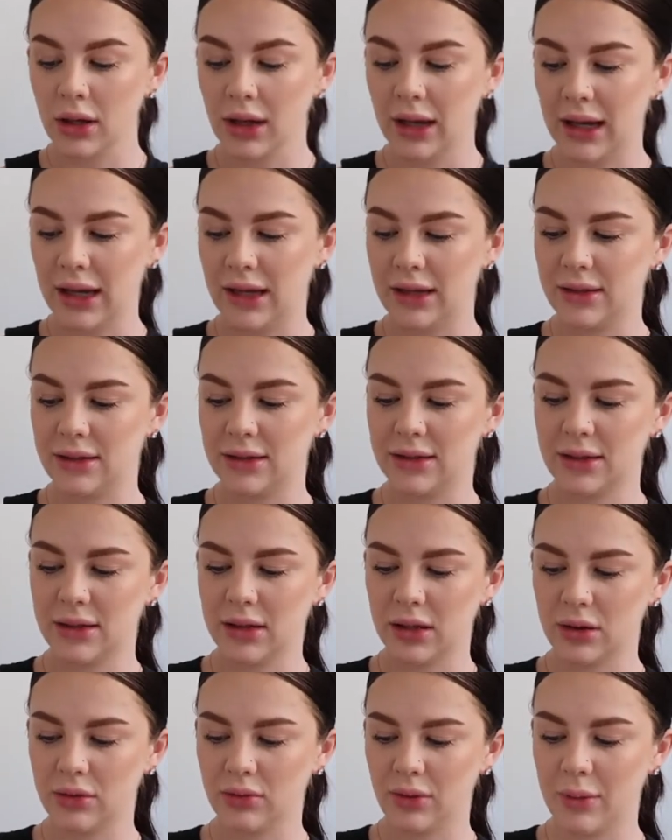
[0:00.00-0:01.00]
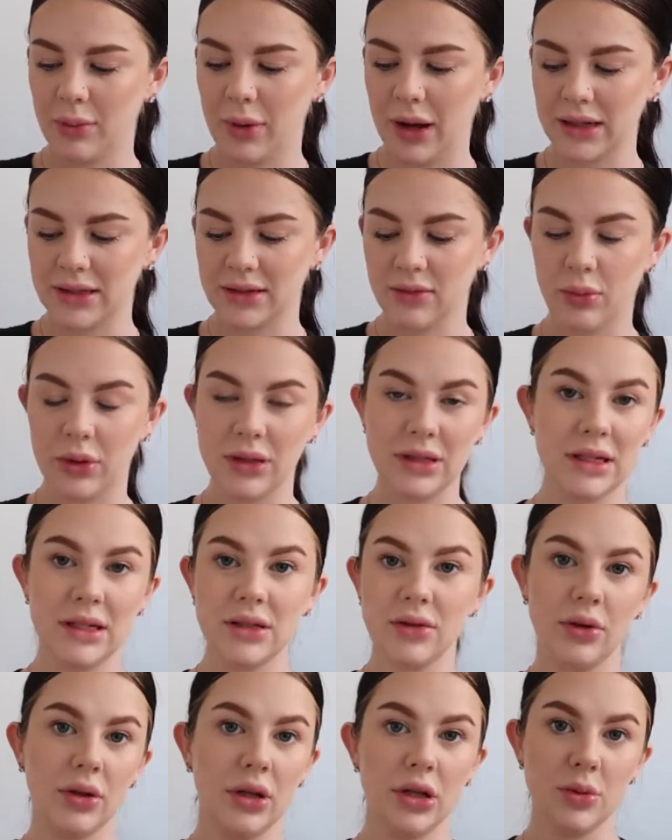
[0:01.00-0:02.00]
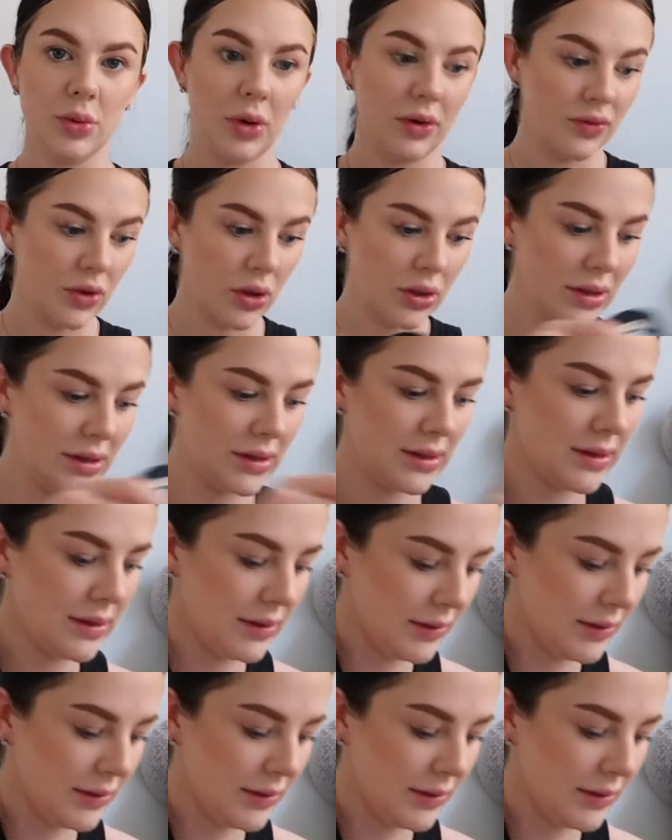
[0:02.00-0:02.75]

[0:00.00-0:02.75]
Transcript: and the 3 packs of onesies are only $12.